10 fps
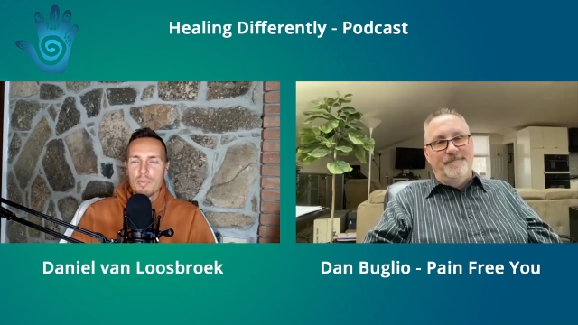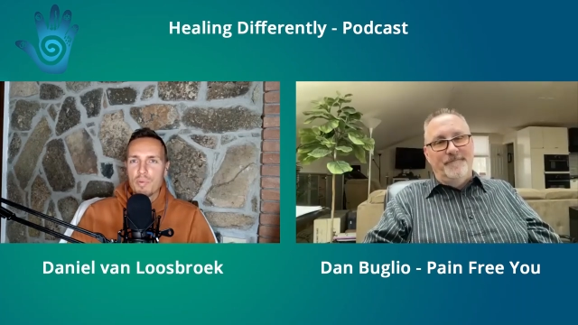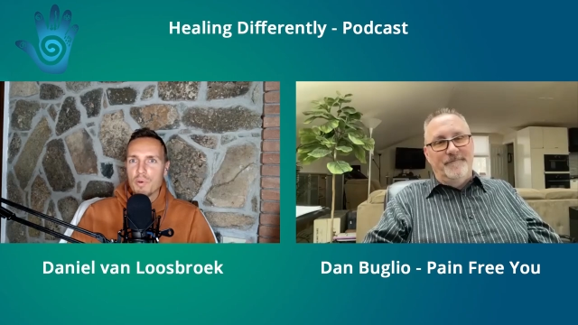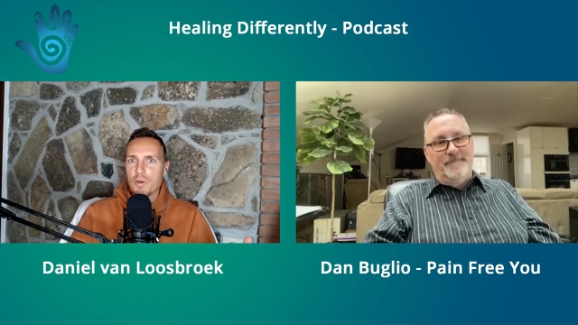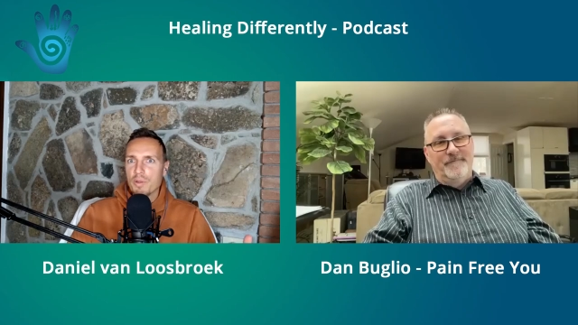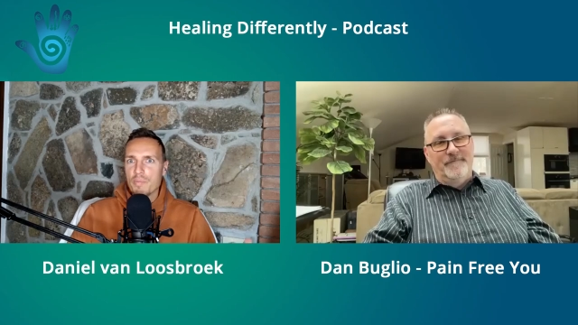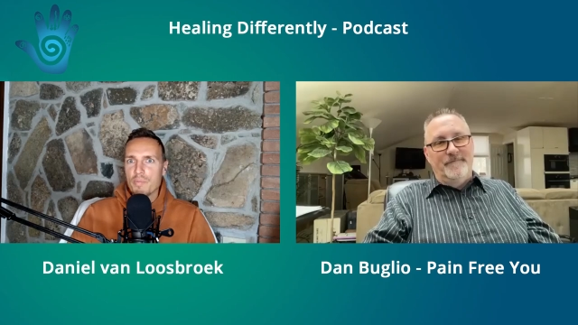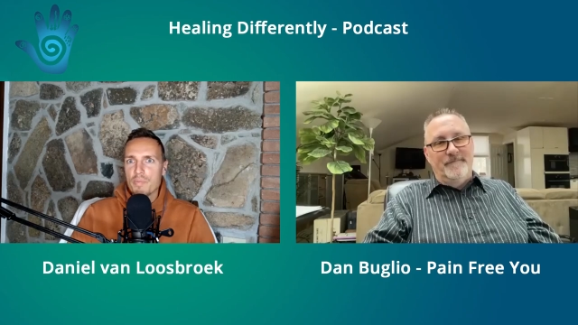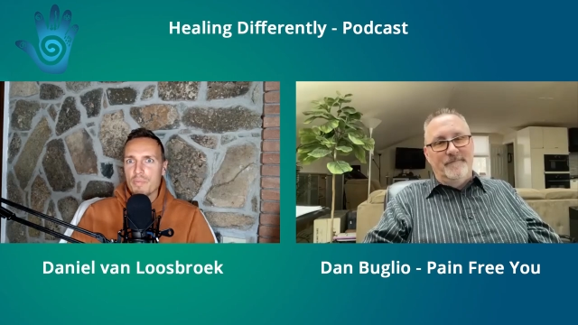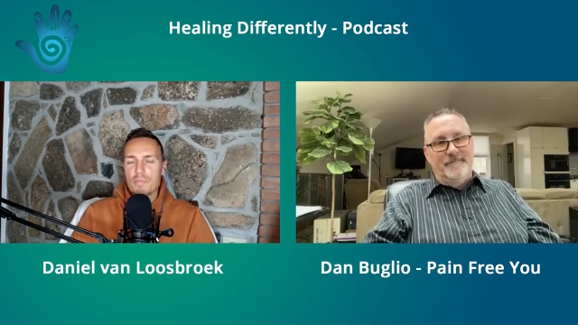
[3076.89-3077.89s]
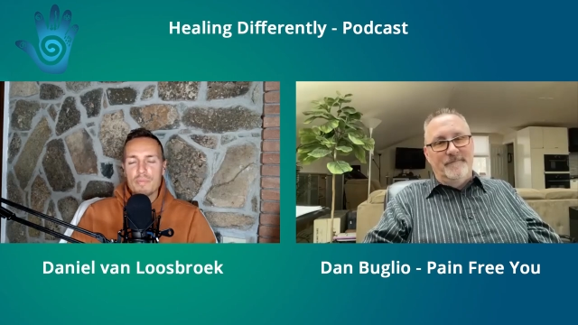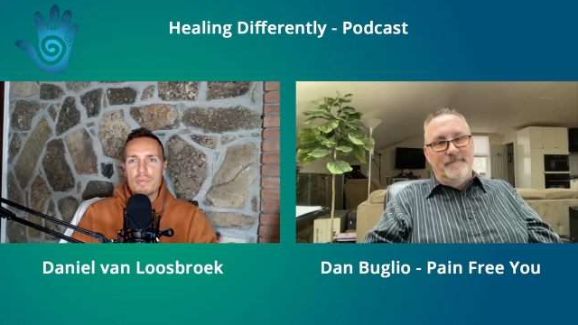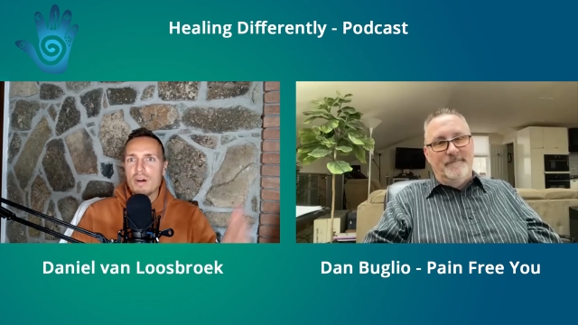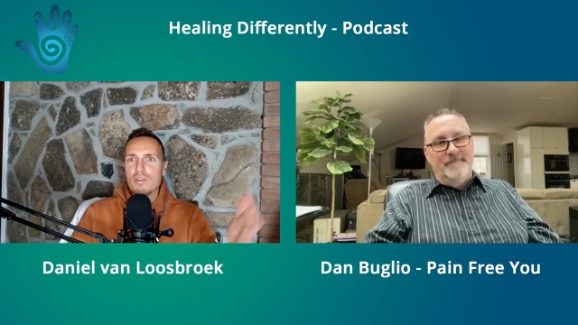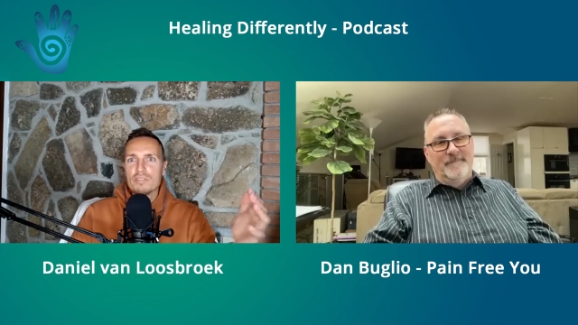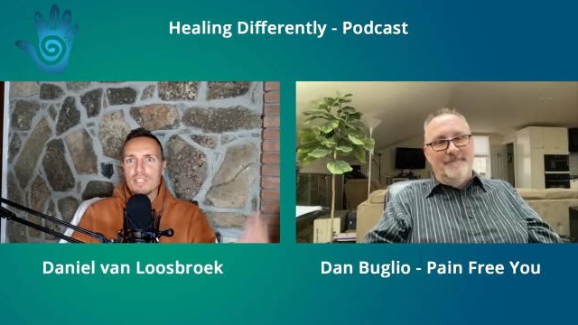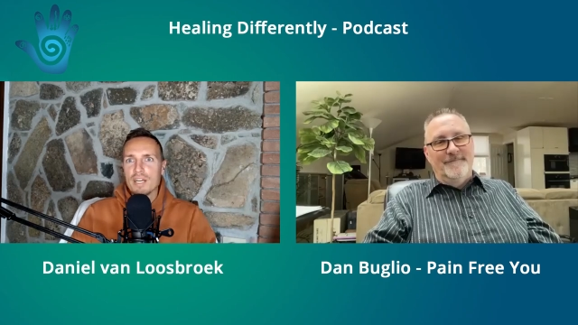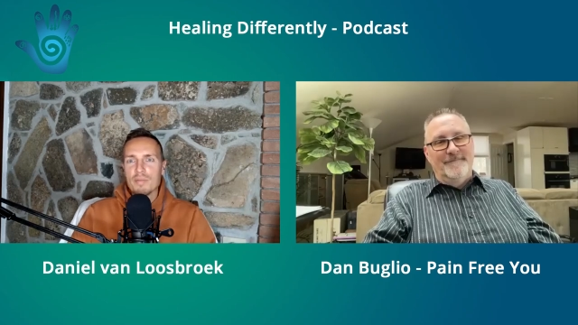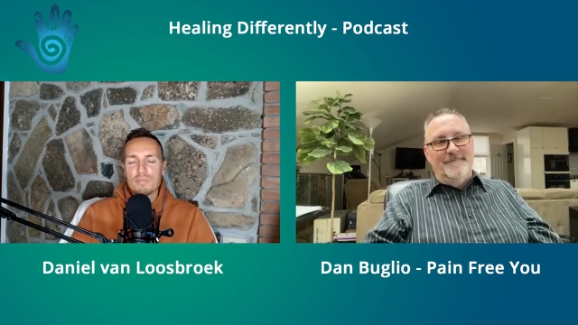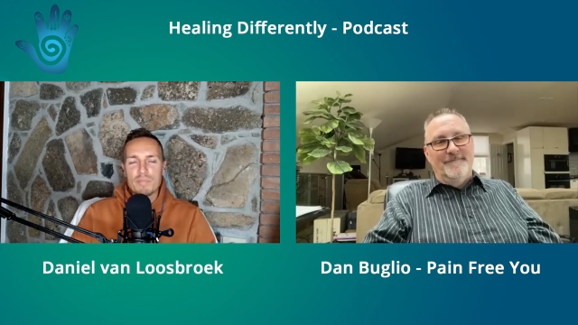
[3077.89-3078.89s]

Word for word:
Speaker 1: But after that,